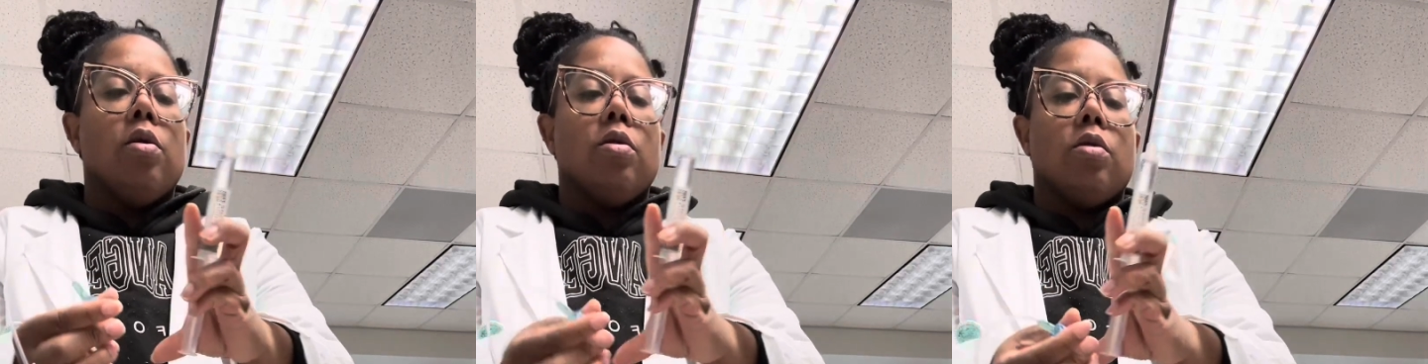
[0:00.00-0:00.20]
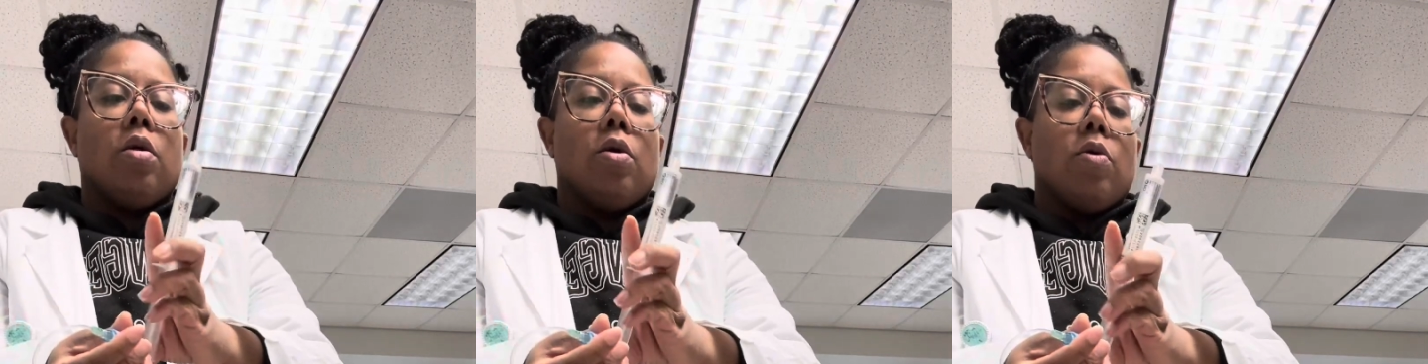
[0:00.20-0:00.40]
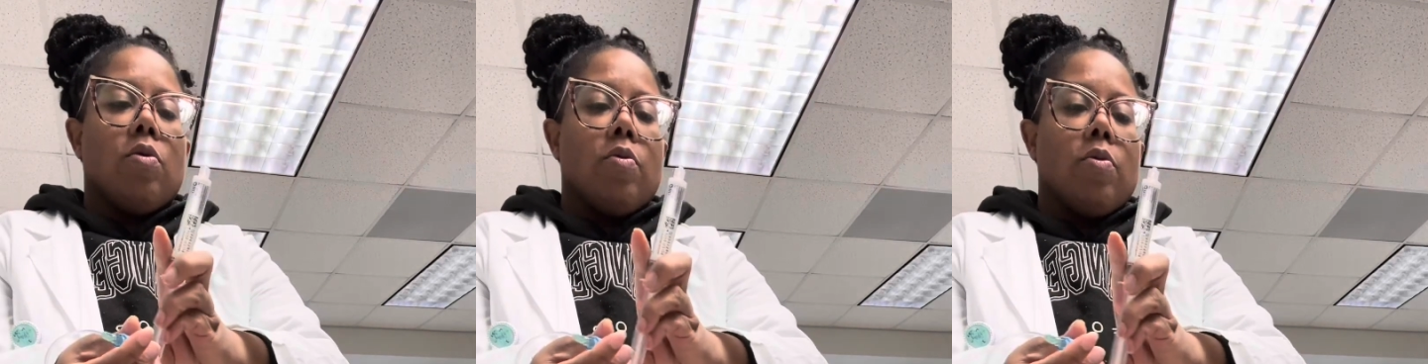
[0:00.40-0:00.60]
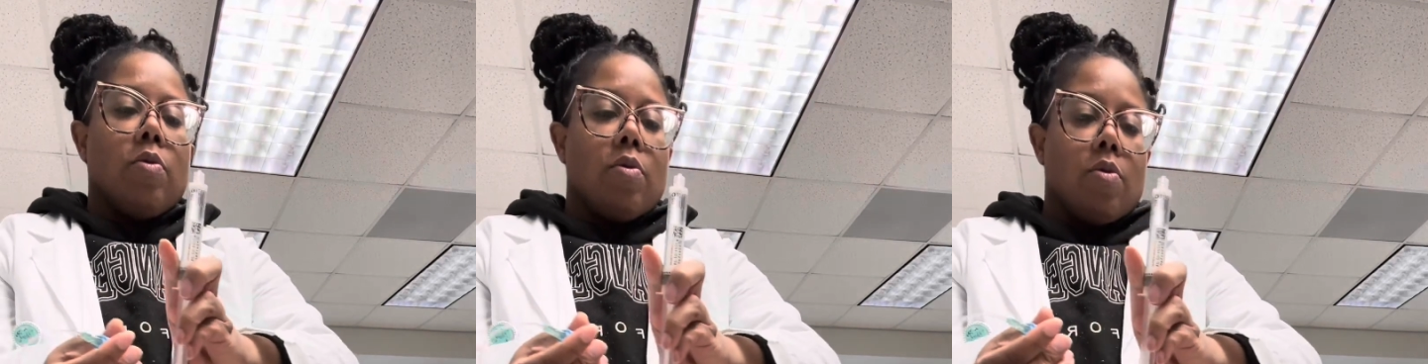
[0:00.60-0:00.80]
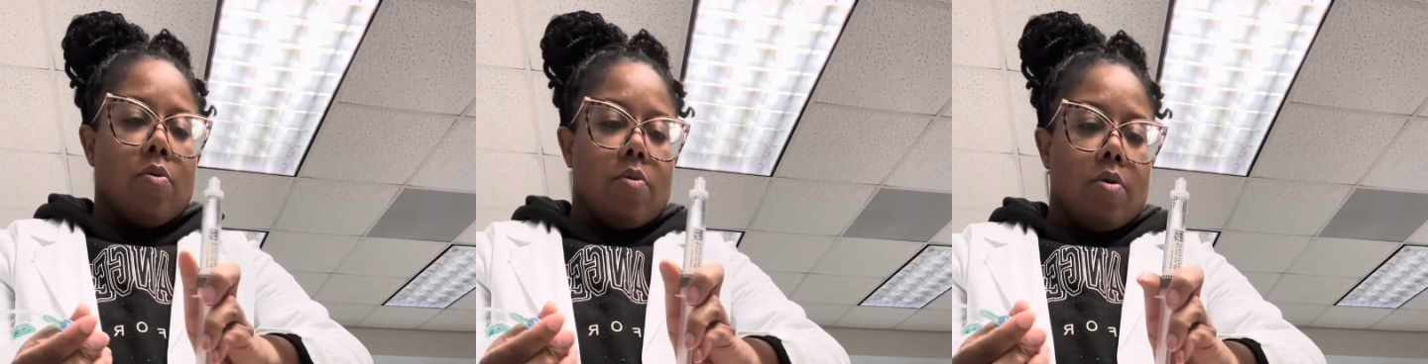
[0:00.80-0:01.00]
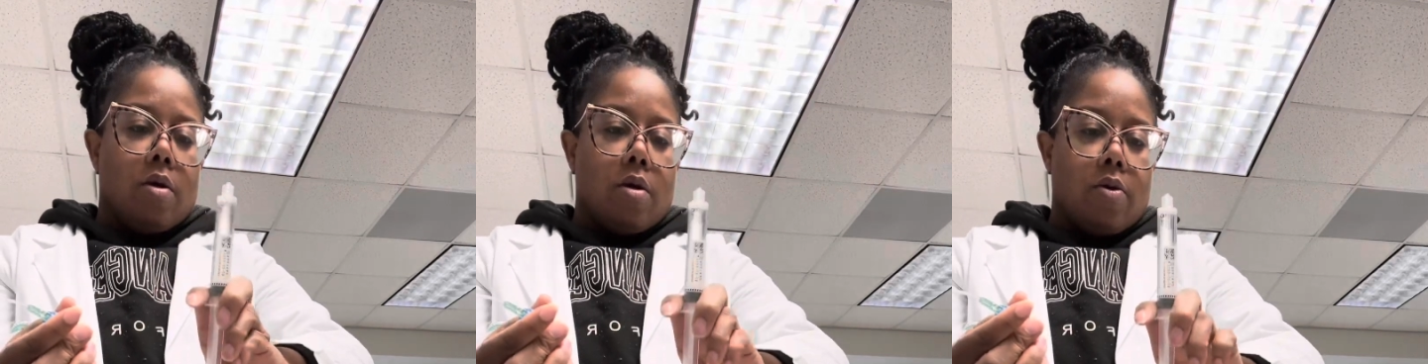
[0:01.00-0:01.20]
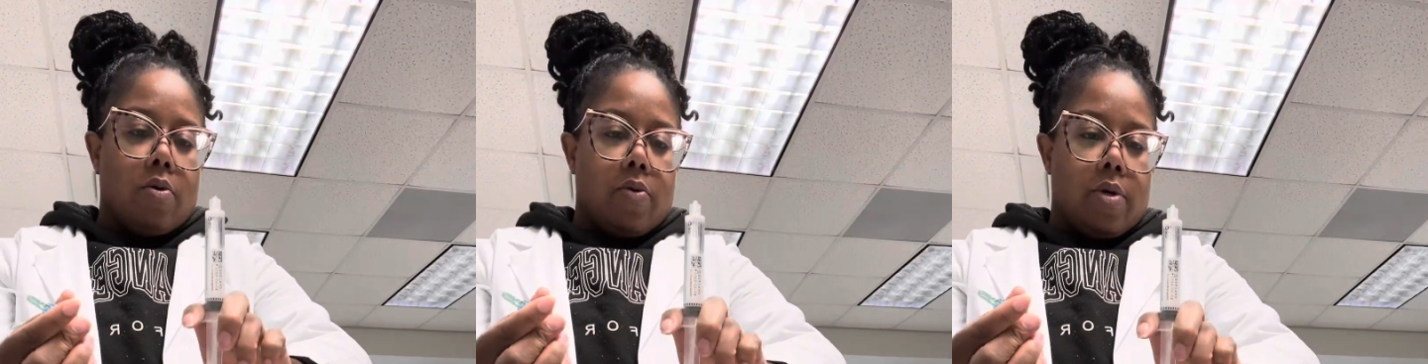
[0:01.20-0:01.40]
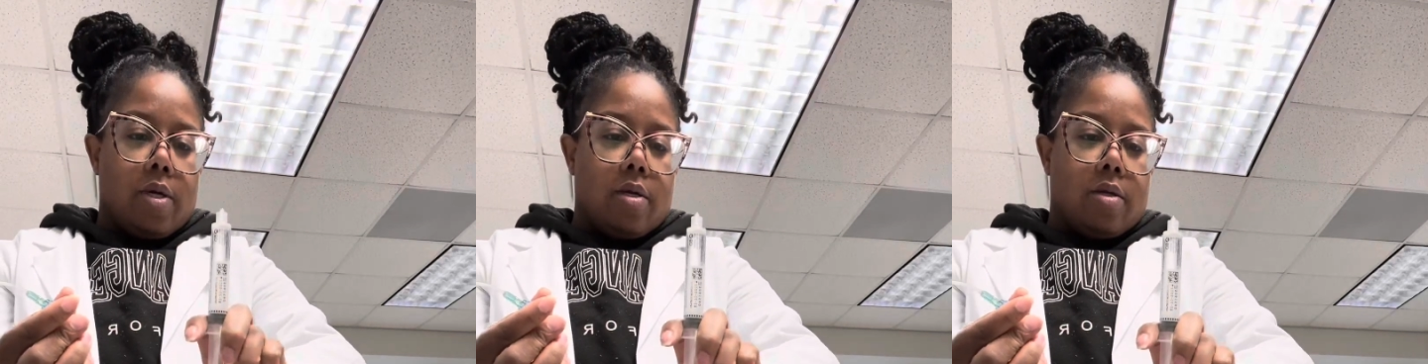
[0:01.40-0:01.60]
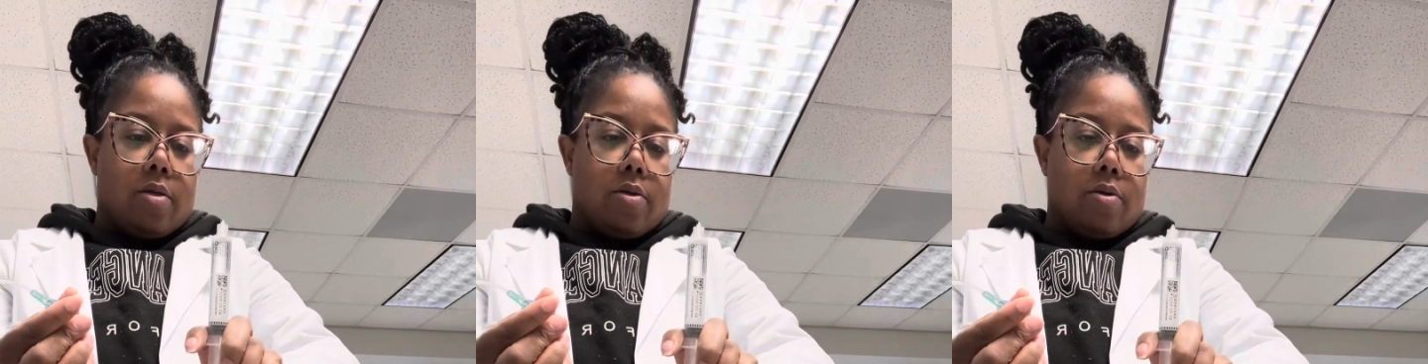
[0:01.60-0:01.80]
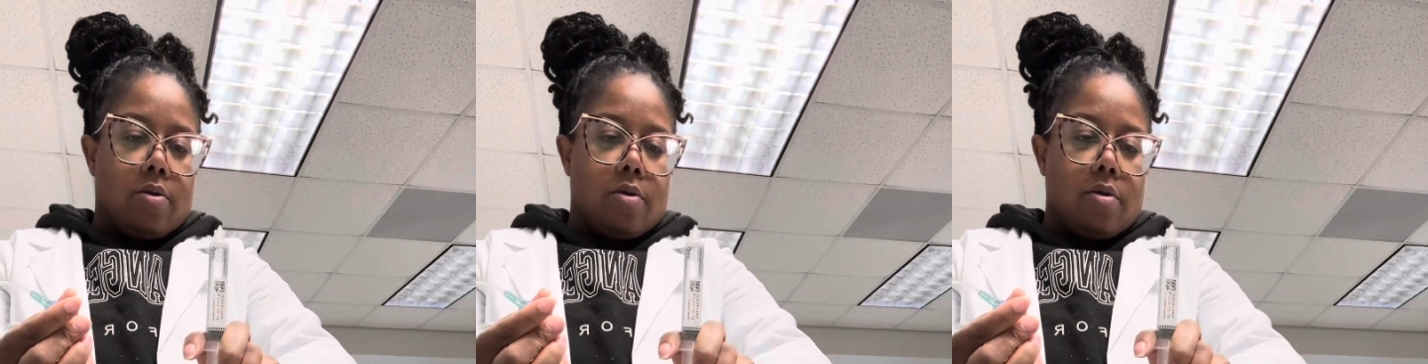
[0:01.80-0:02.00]
So we're going
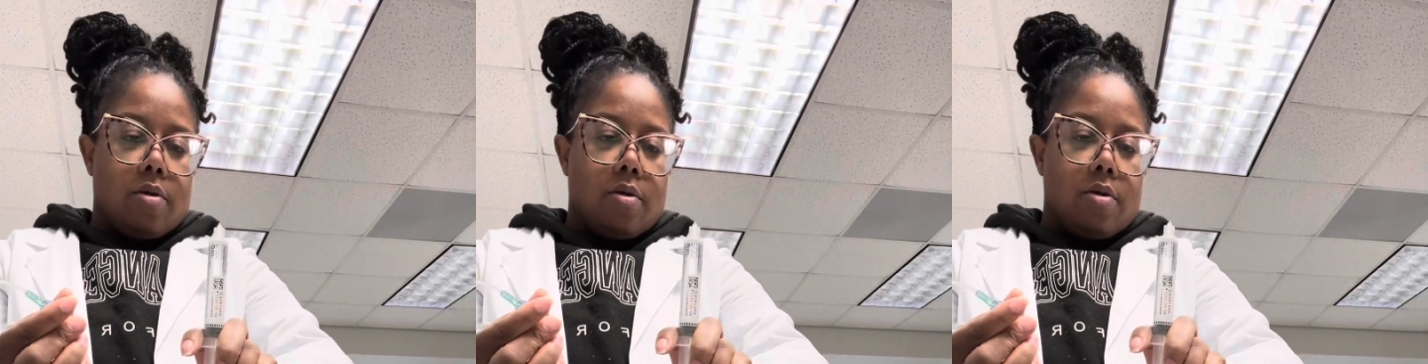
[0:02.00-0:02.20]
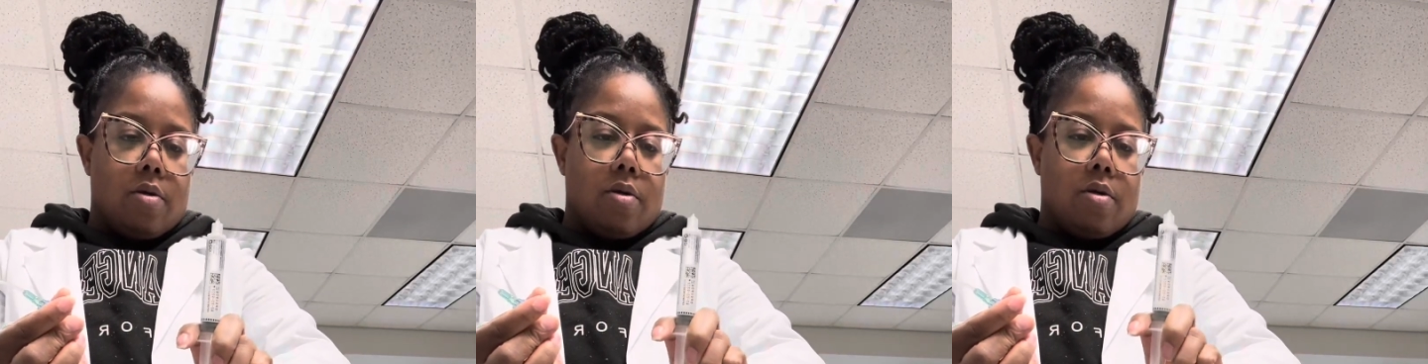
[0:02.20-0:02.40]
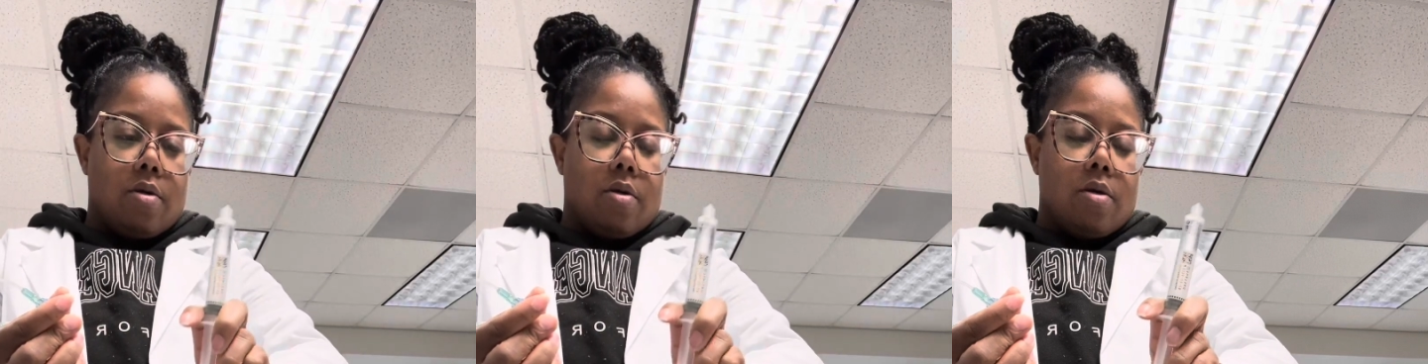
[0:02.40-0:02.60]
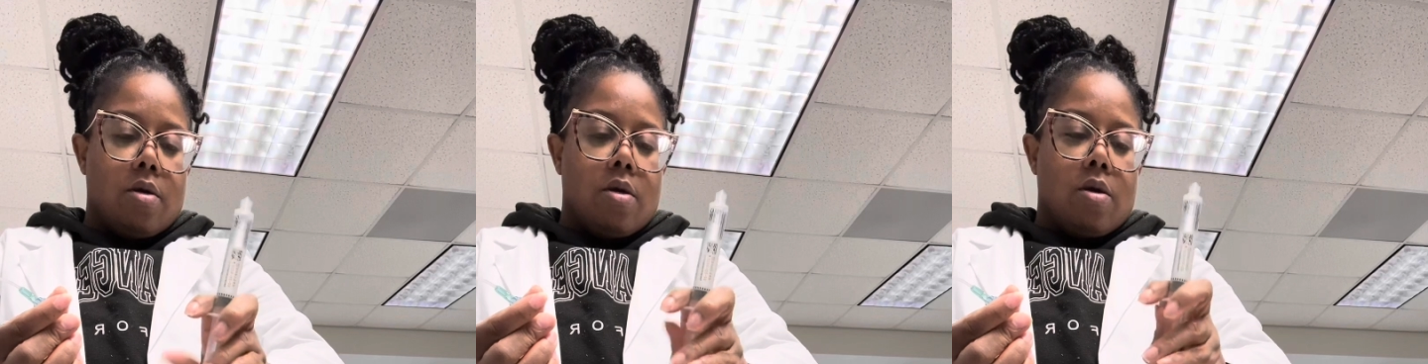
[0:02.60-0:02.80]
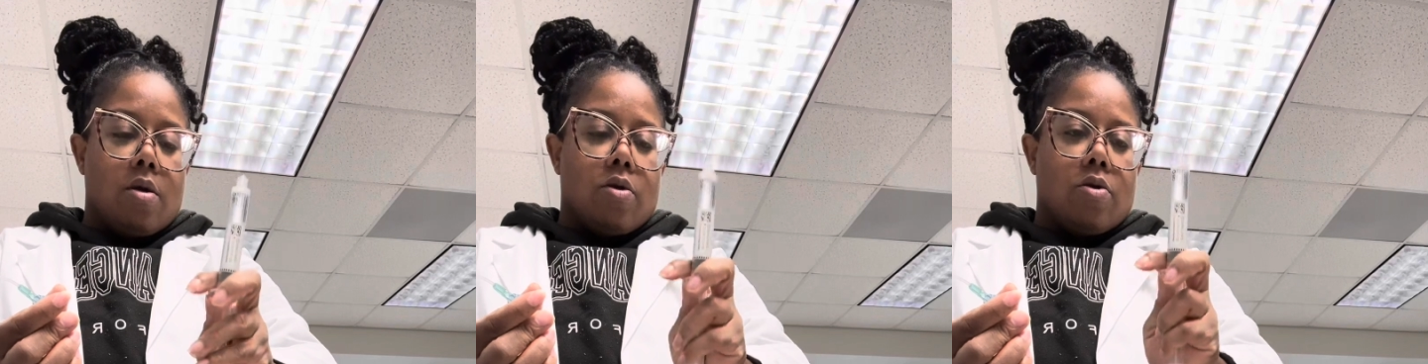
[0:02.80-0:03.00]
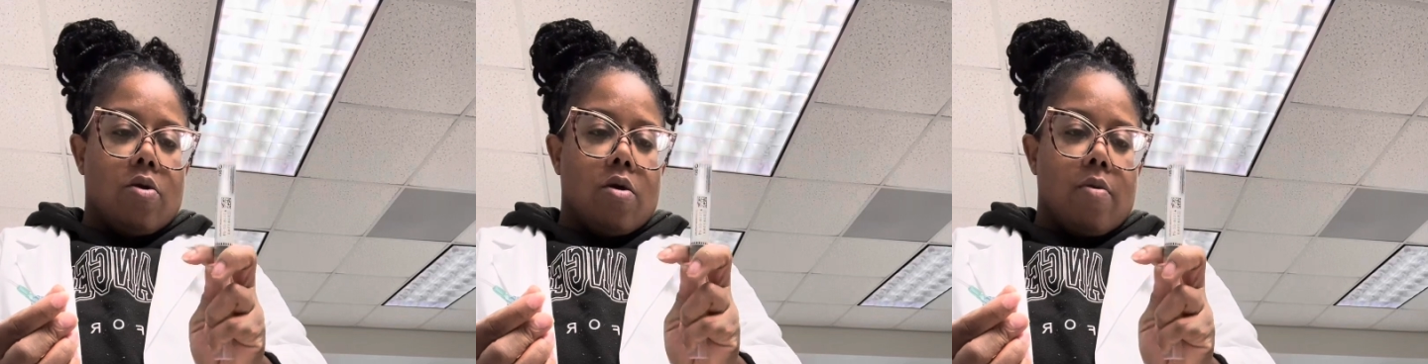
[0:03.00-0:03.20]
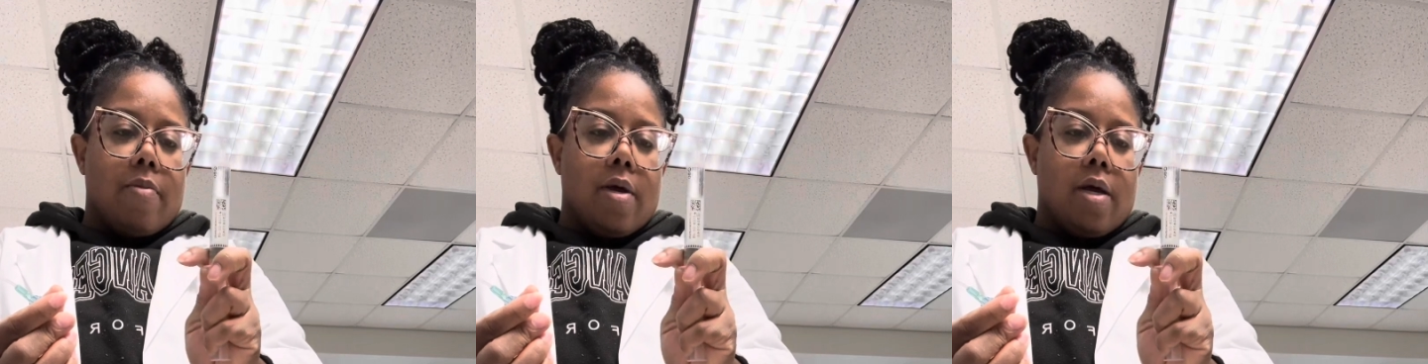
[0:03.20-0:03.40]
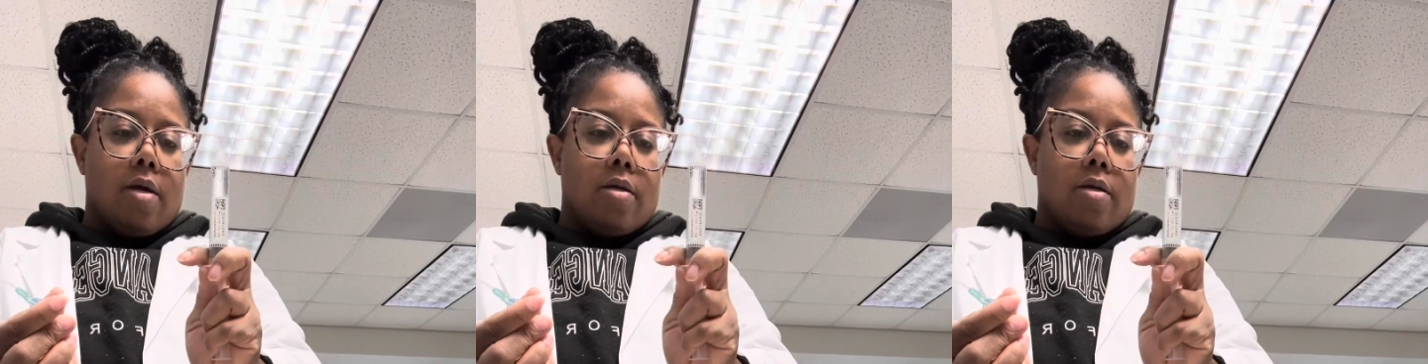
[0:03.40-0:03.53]
to draw back